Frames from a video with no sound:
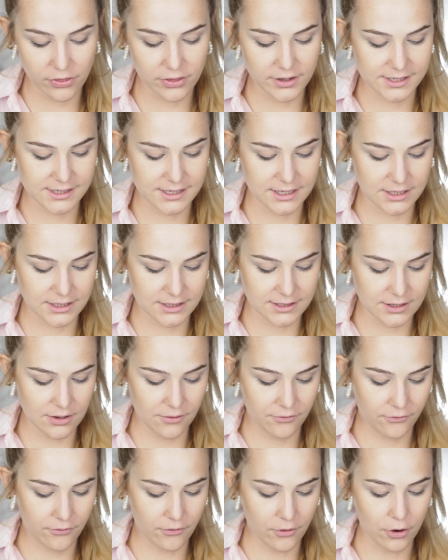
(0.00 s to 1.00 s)
This is
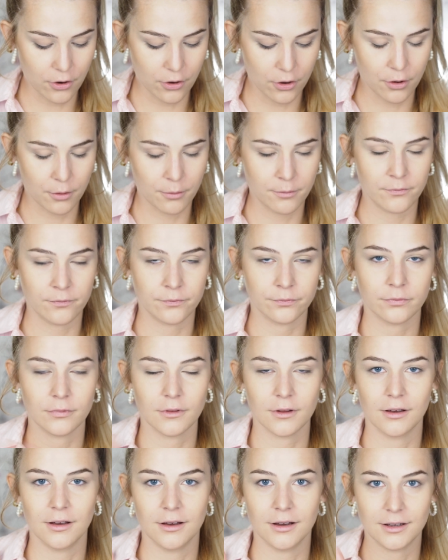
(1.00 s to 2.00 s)
from
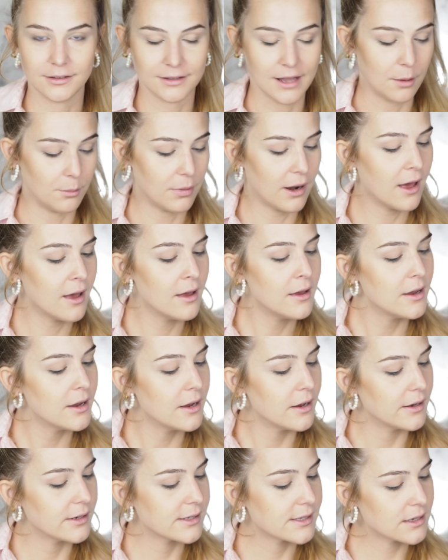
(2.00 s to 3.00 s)
Nabla
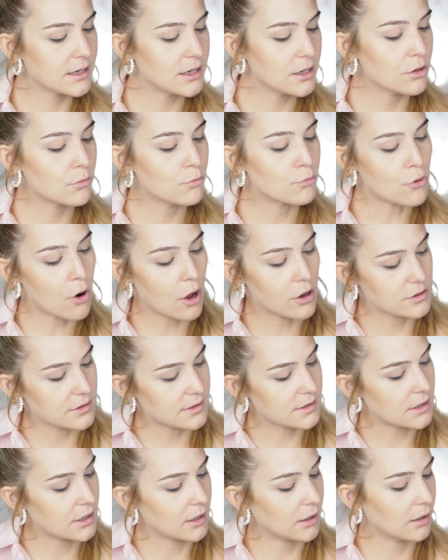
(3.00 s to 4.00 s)
Skin
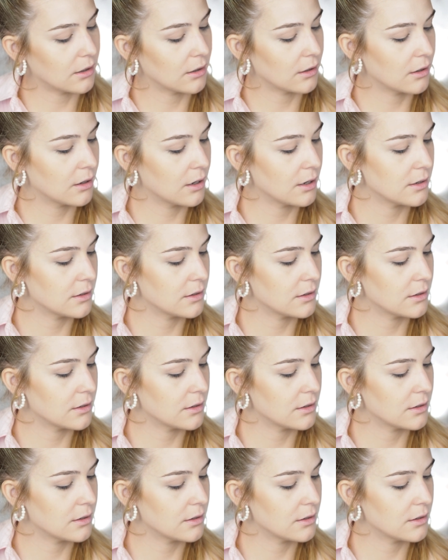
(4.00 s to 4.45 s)
Bronzing